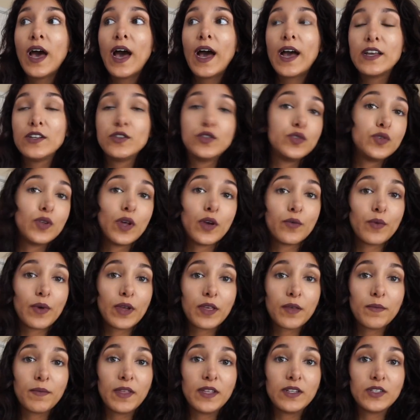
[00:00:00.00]
I do not
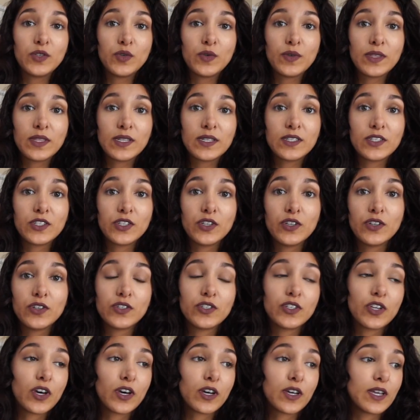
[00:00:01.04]
recommend doing this to your
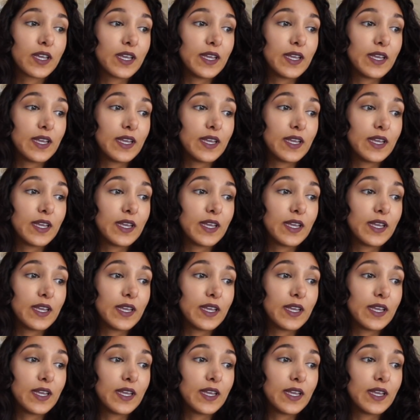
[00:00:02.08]
dog.